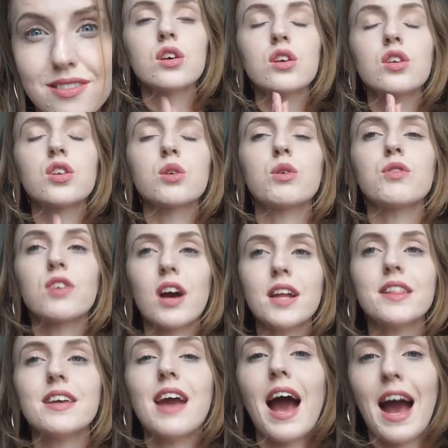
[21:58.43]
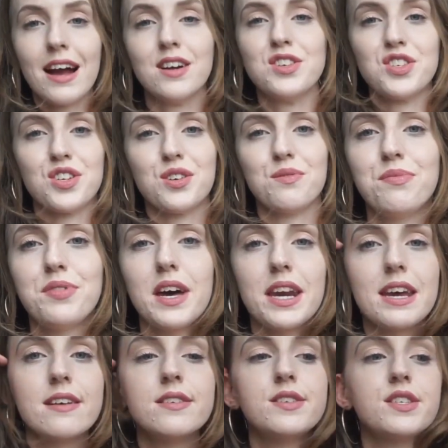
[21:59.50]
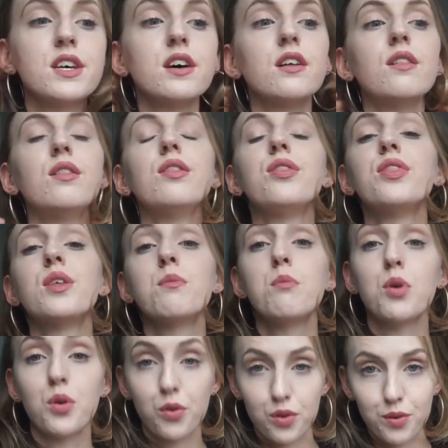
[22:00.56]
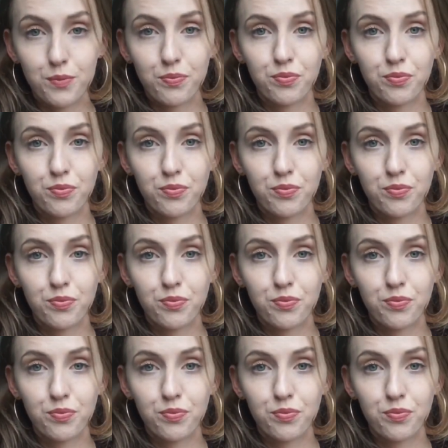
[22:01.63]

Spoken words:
So we've got the actor, that is the moon.